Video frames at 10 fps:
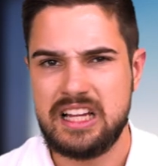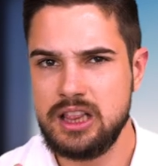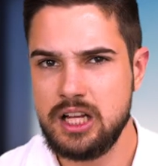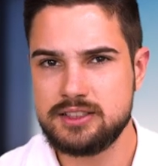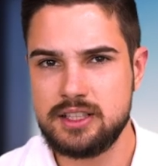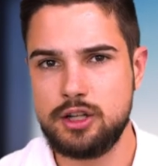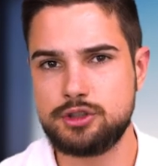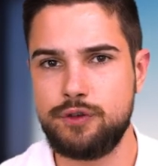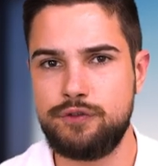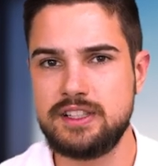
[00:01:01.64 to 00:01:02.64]
lots and lots
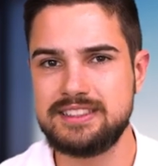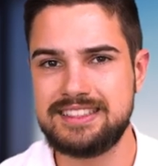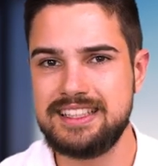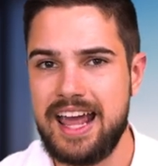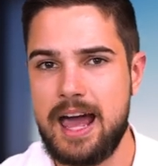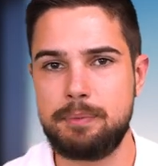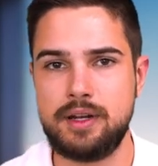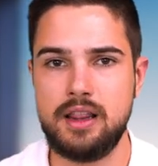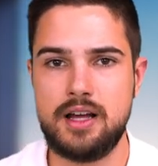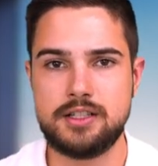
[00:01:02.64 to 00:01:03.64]
of things did
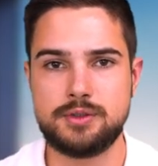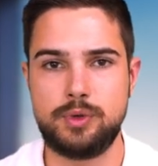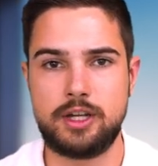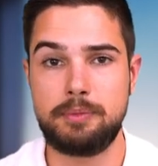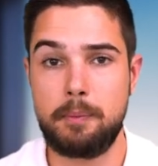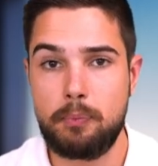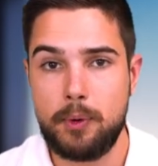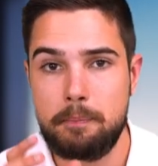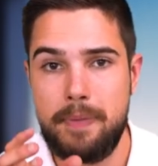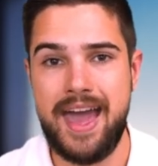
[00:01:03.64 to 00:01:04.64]
happen last week, but
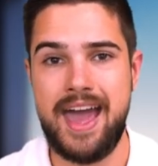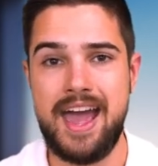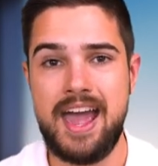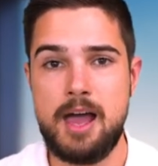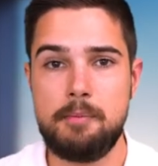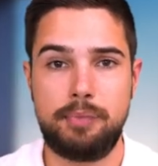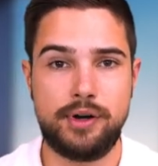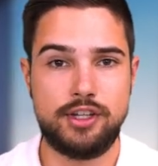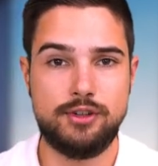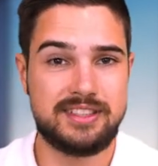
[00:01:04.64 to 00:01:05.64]
prepare,
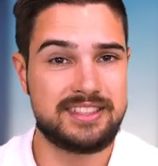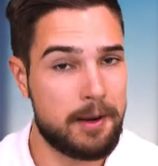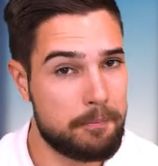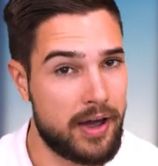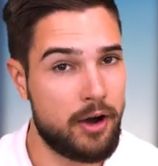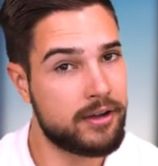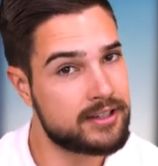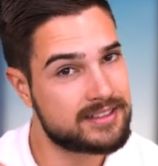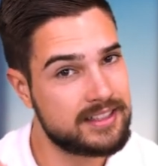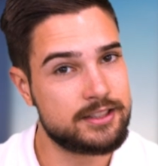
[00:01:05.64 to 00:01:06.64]
put your seatbelt,
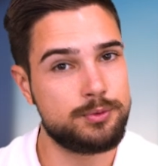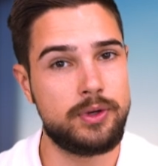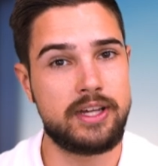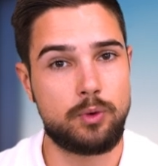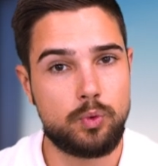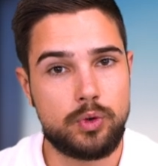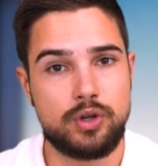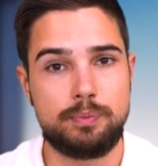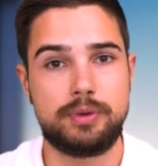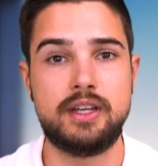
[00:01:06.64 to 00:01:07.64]
because this week
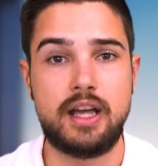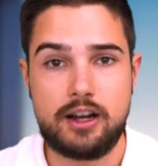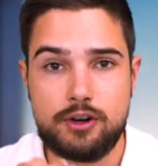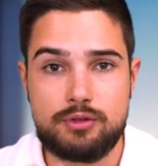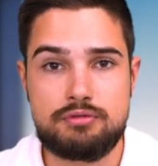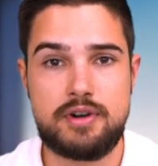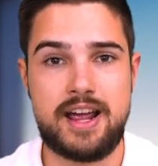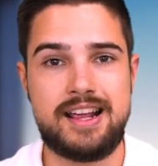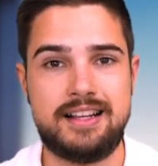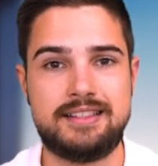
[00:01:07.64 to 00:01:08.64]
will be
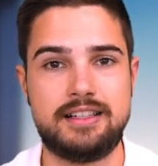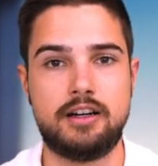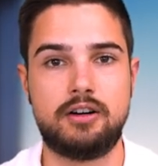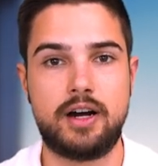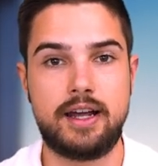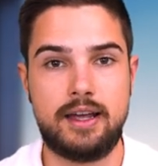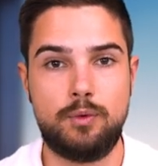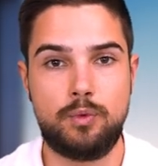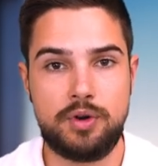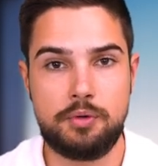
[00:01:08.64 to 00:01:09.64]
crazy, all right? It
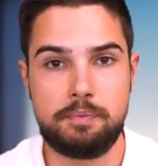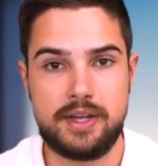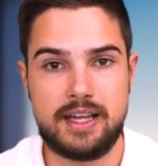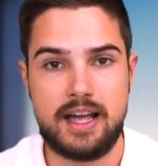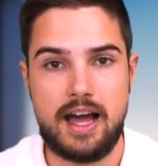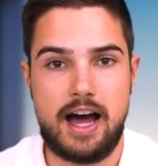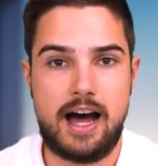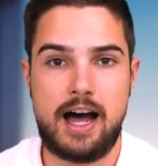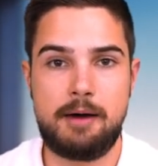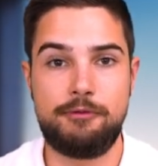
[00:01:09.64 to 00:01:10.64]
will be
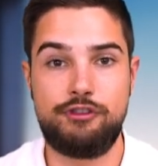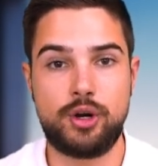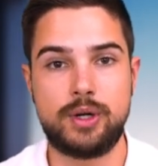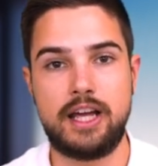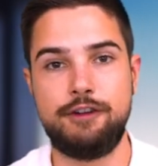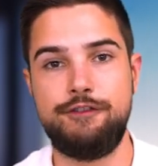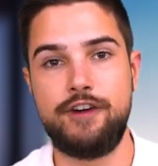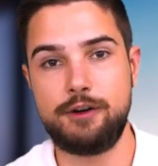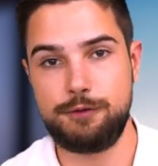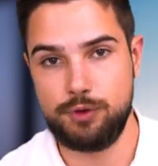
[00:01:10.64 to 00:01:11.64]
very
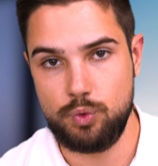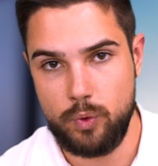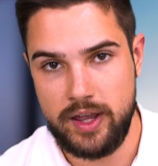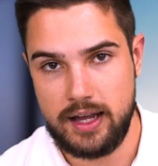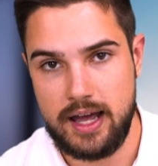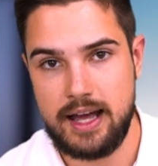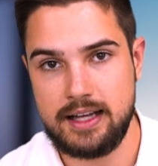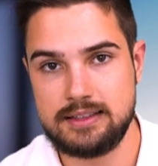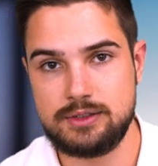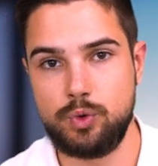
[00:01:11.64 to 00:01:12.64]
eventful week,
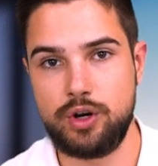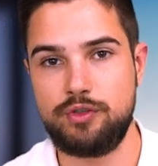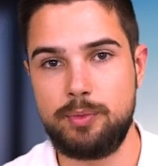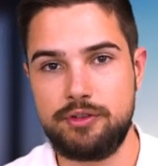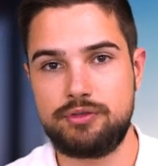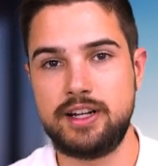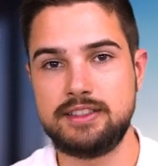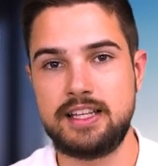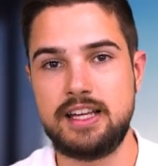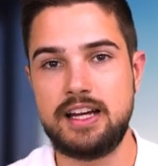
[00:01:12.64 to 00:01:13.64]
as one of my
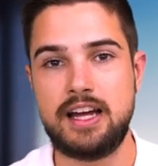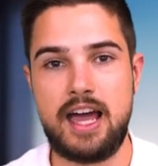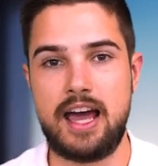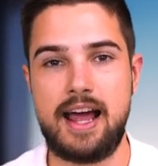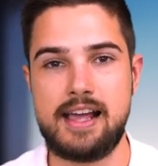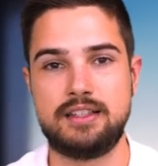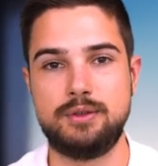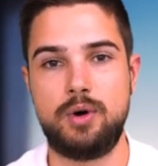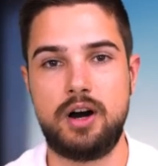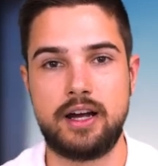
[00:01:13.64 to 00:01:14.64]
friends here at
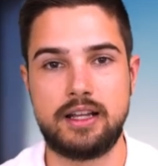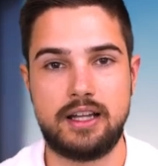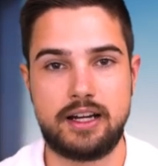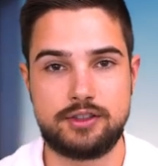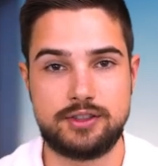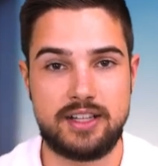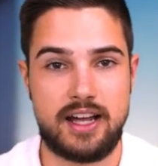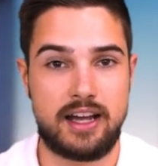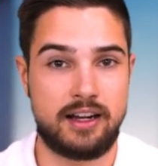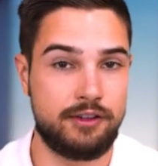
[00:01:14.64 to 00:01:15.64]
ACY like to
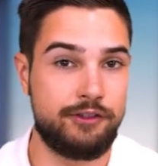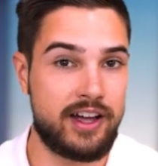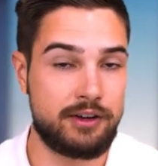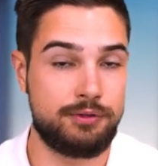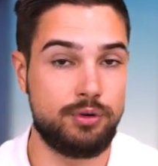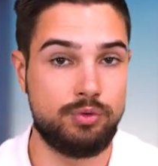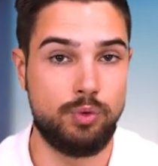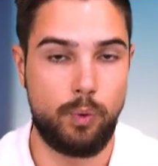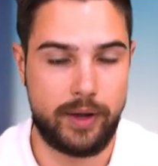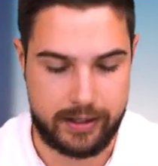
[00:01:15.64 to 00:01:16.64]
say, an eventful
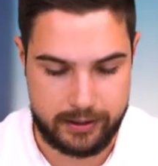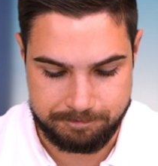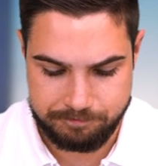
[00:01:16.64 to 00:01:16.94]
week.